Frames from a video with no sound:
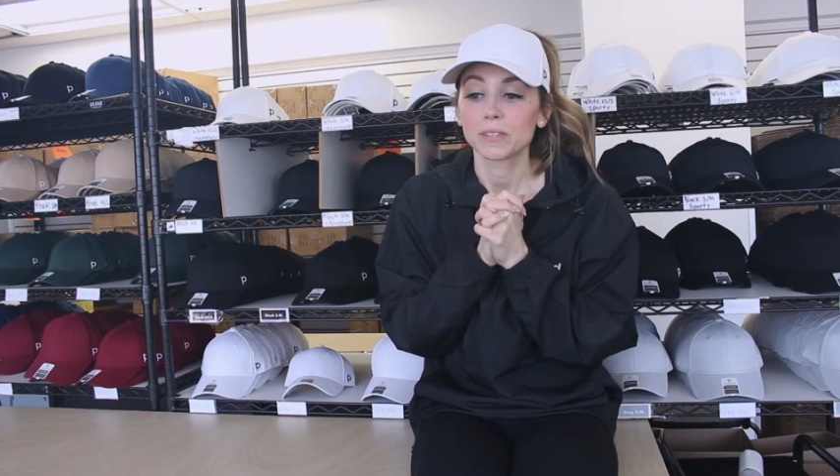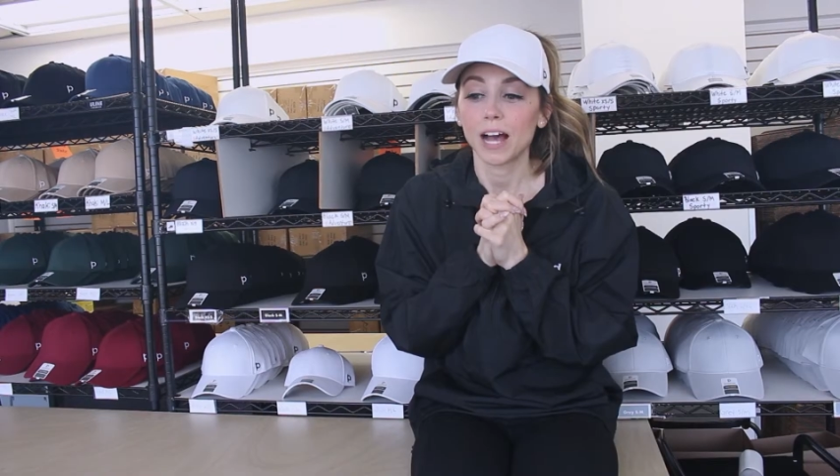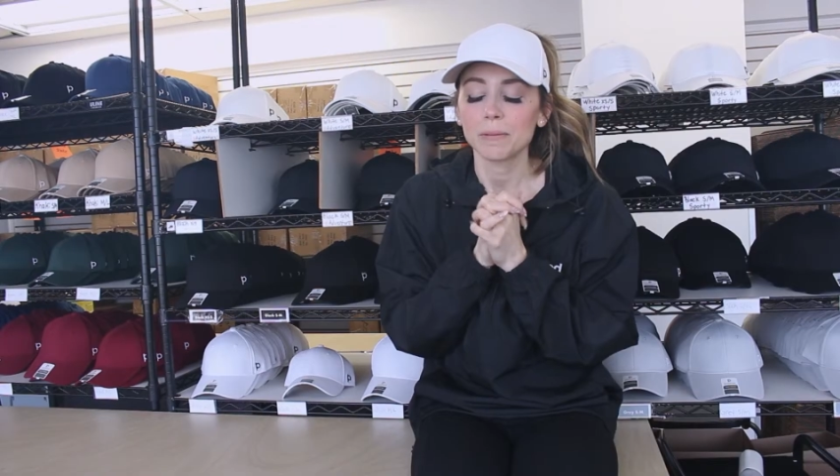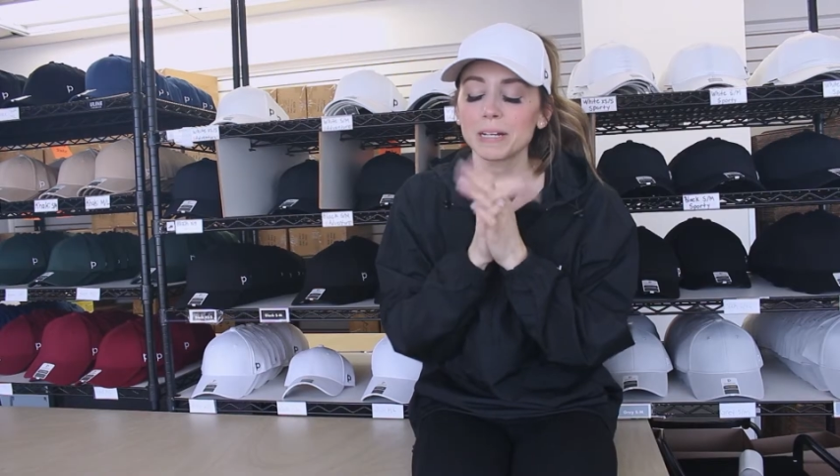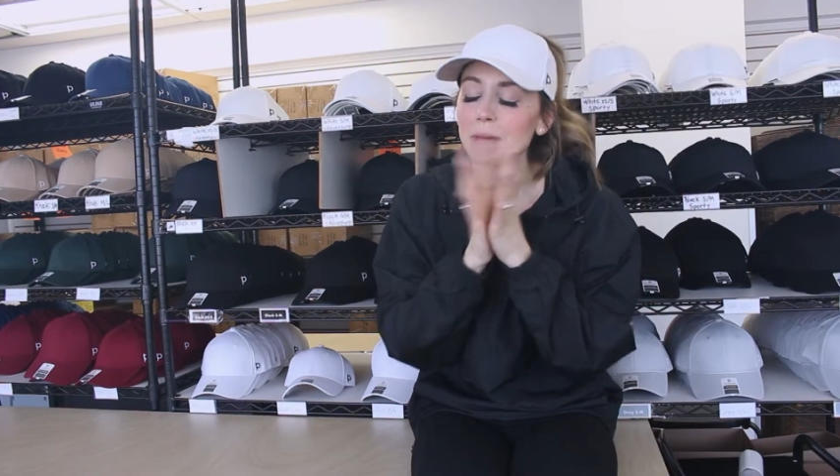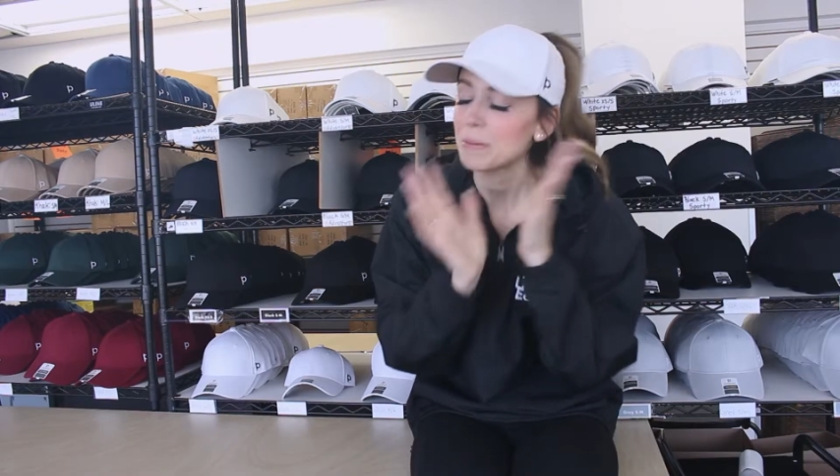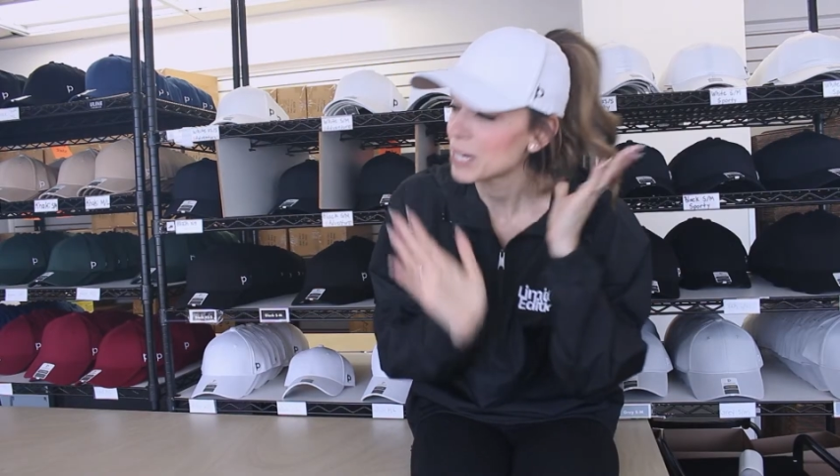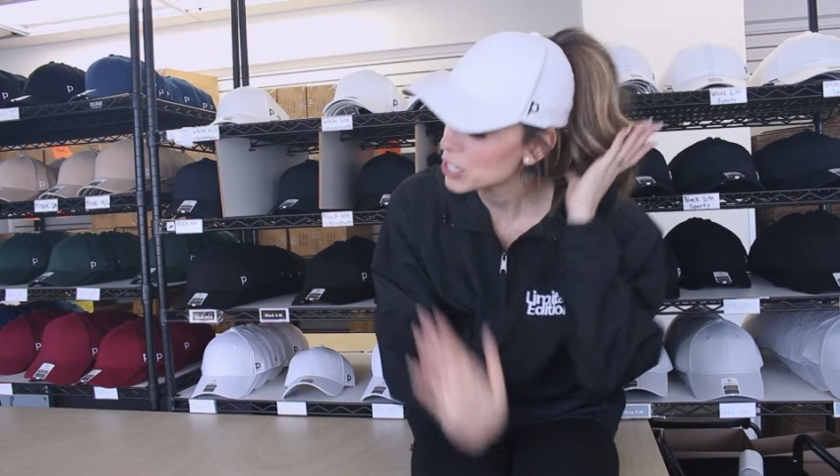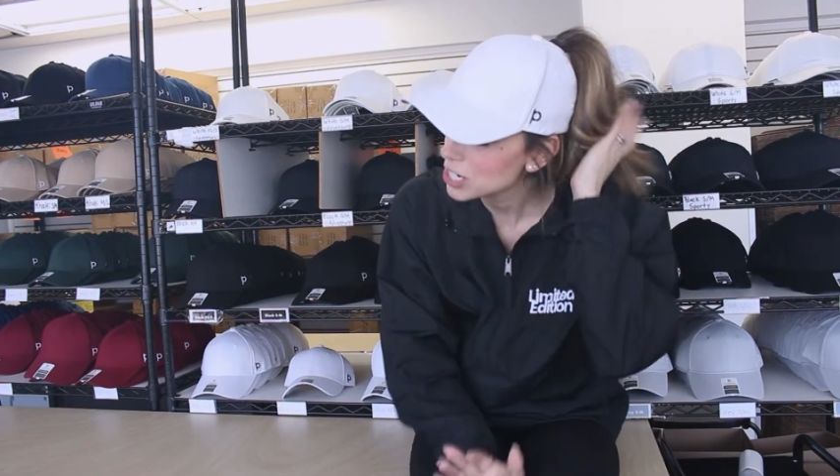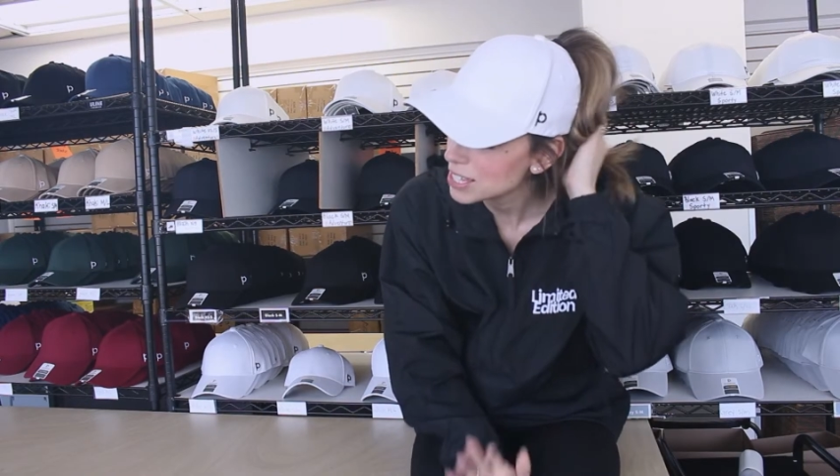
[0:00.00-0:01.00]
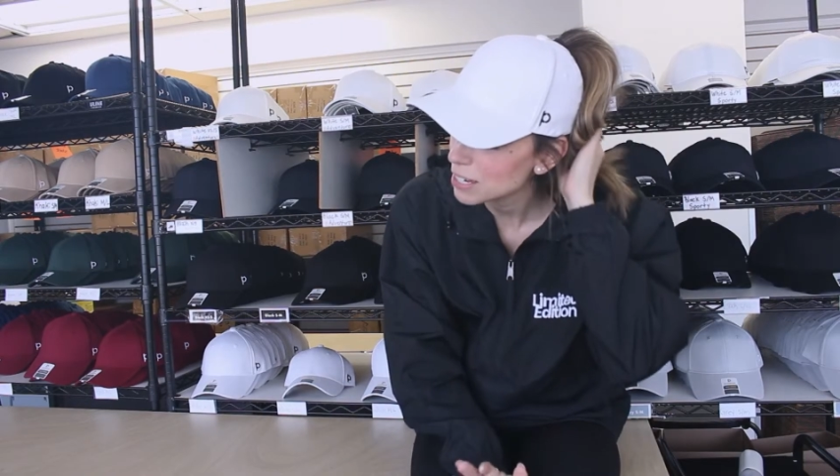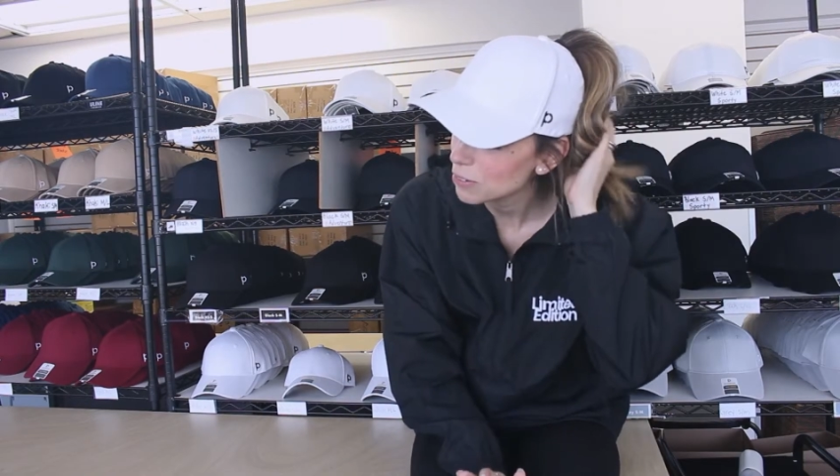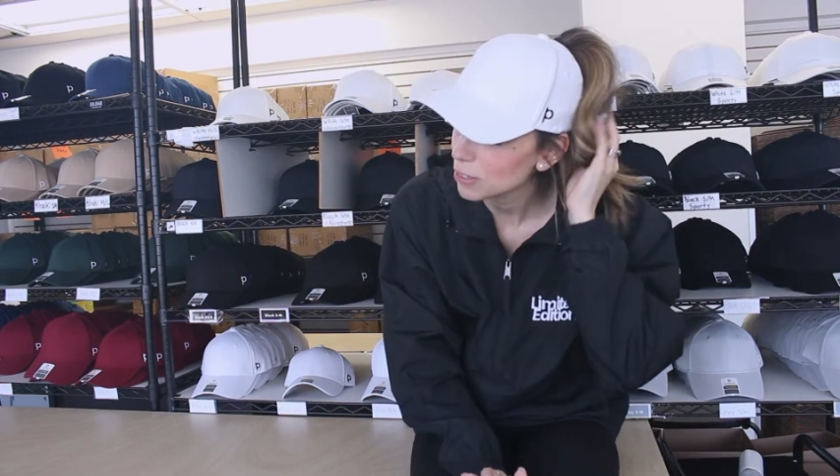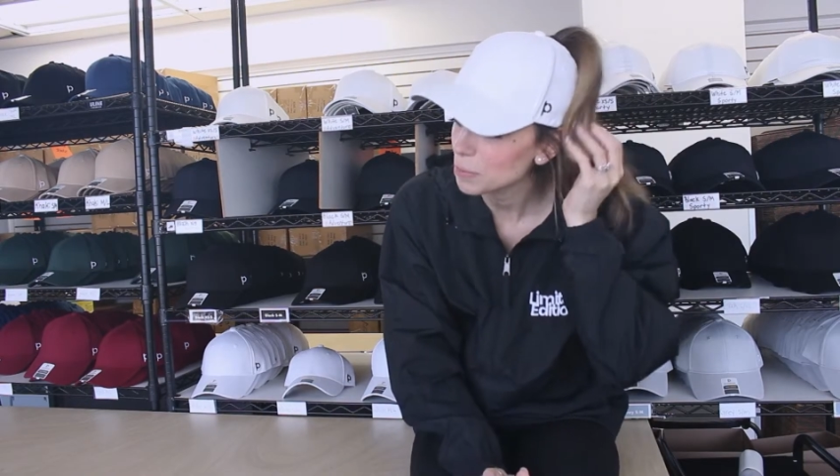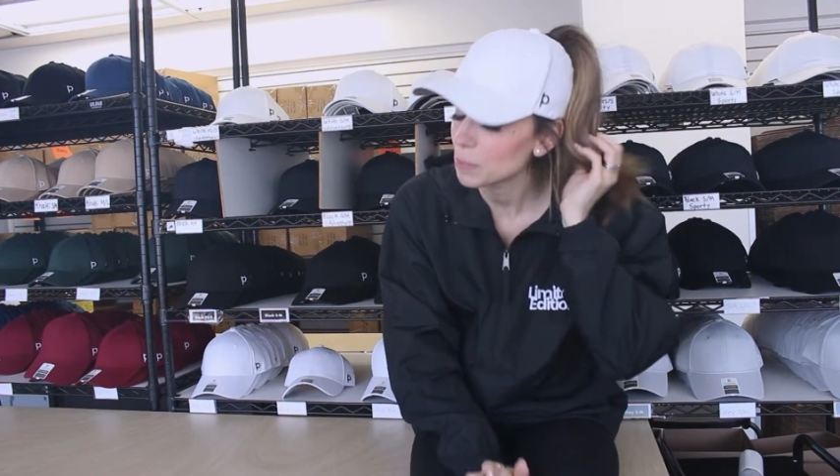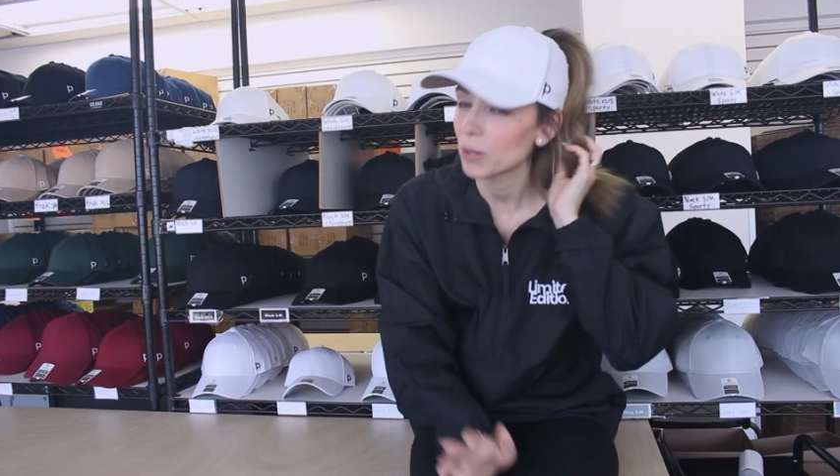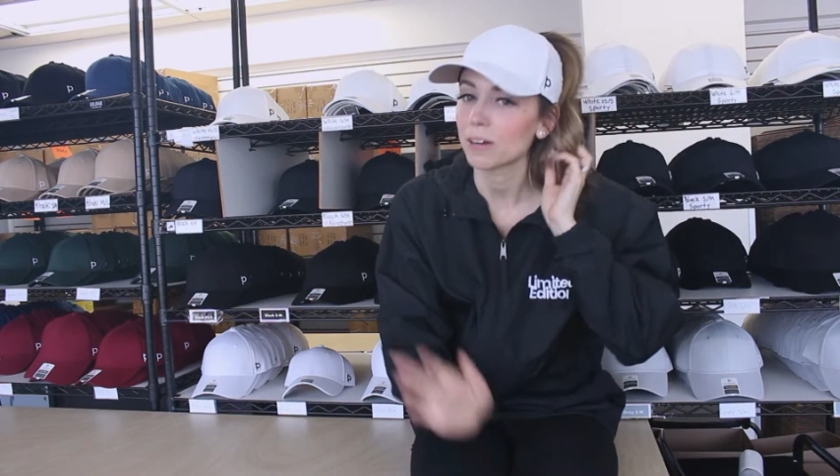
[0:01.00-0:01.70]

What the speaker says: I mean, maybe I should just give you a little bit more